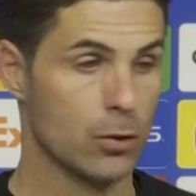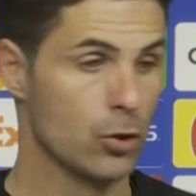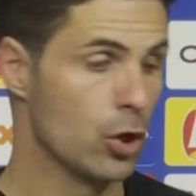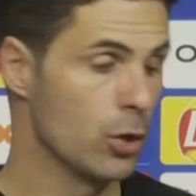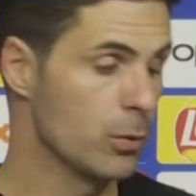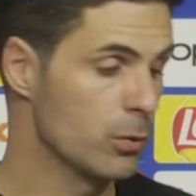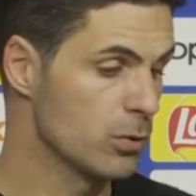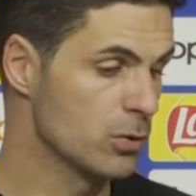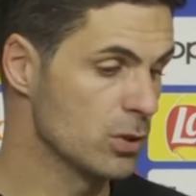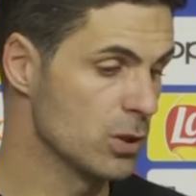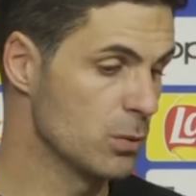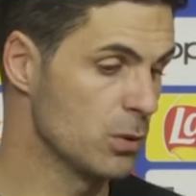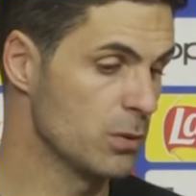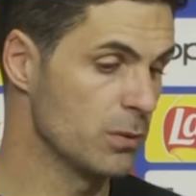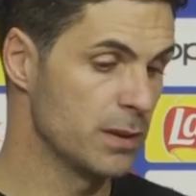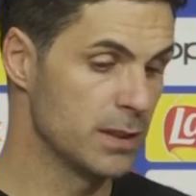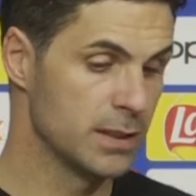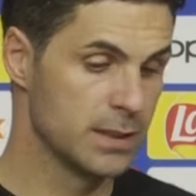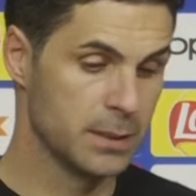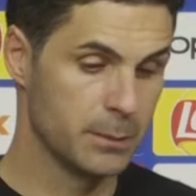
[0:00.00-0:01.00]
No, because they were
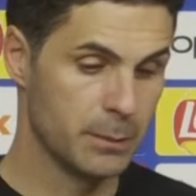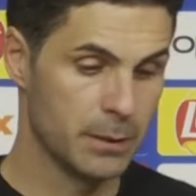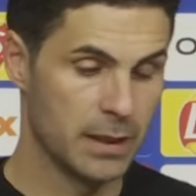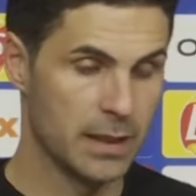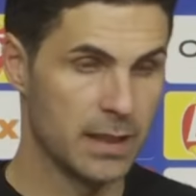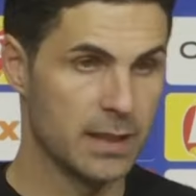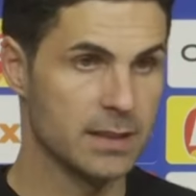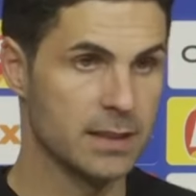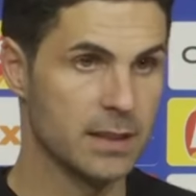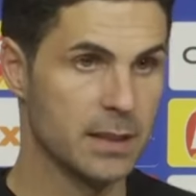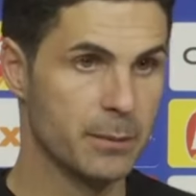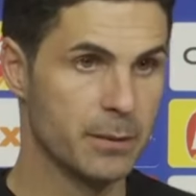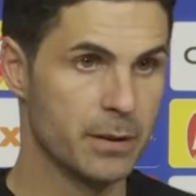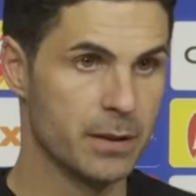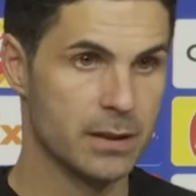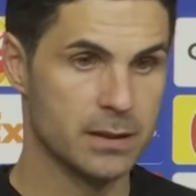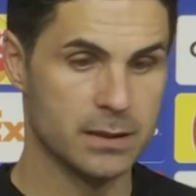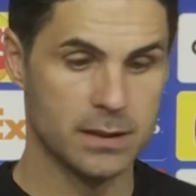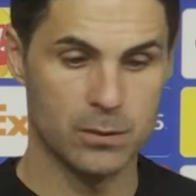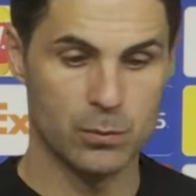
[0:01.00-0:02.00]
very similar at the
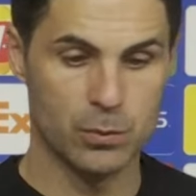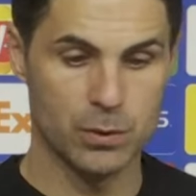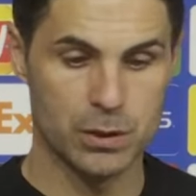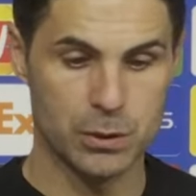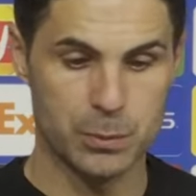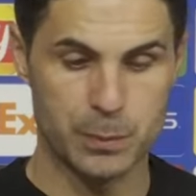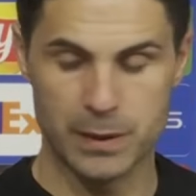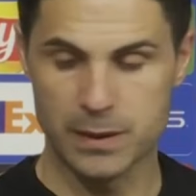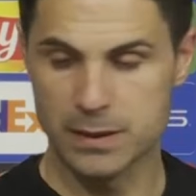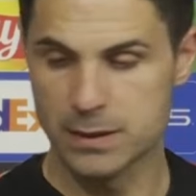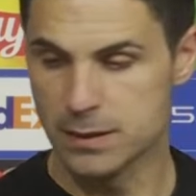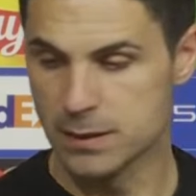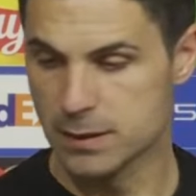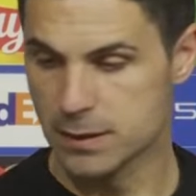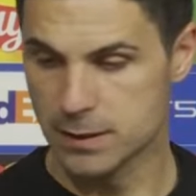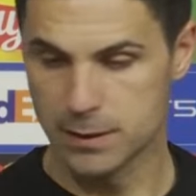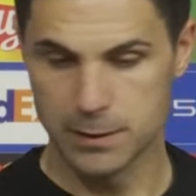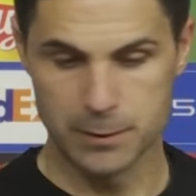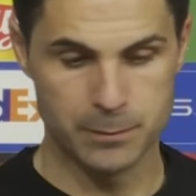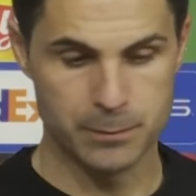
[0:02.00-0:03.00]
Emirates, and we expected
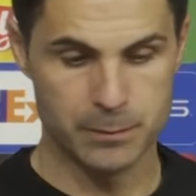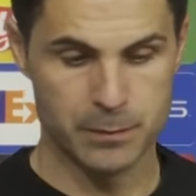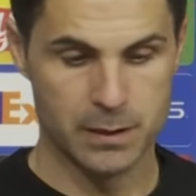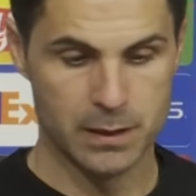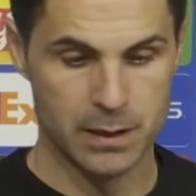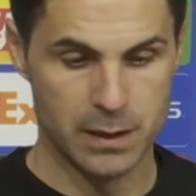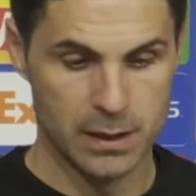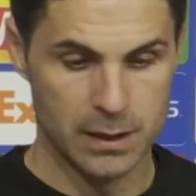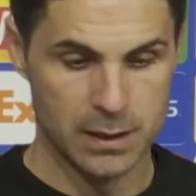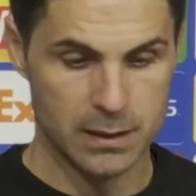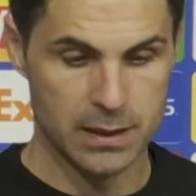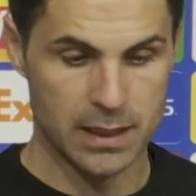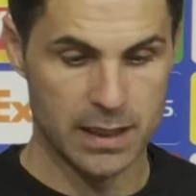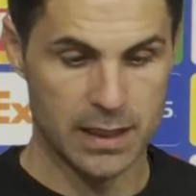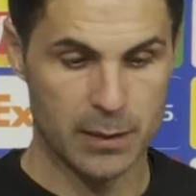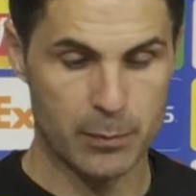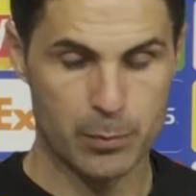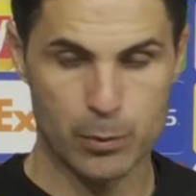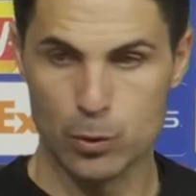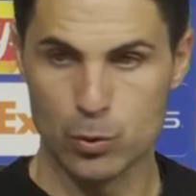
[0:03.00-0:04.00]
that
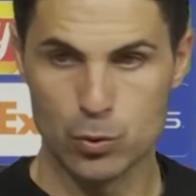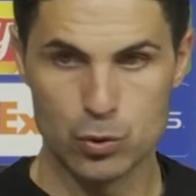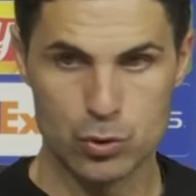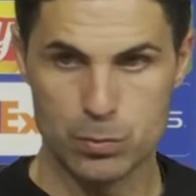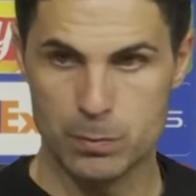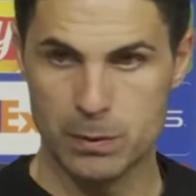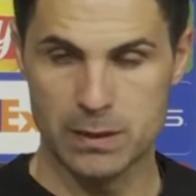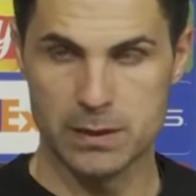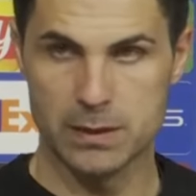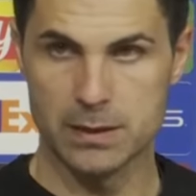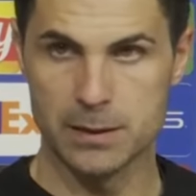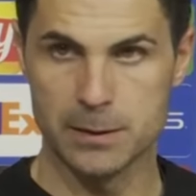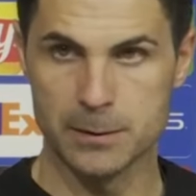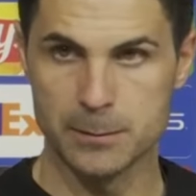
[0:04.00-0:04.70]
approach. But